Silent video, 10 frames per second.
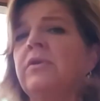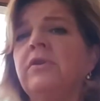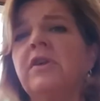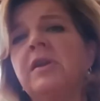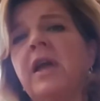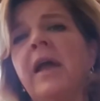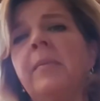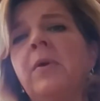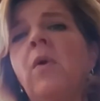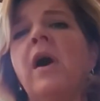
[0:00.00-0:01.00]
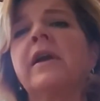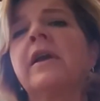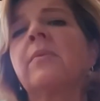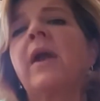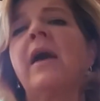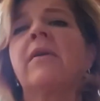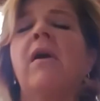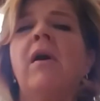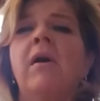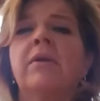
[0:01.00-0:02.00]
you could kind of be walking
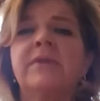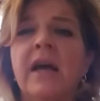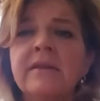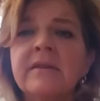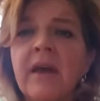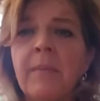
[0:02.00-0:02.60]
around all tensed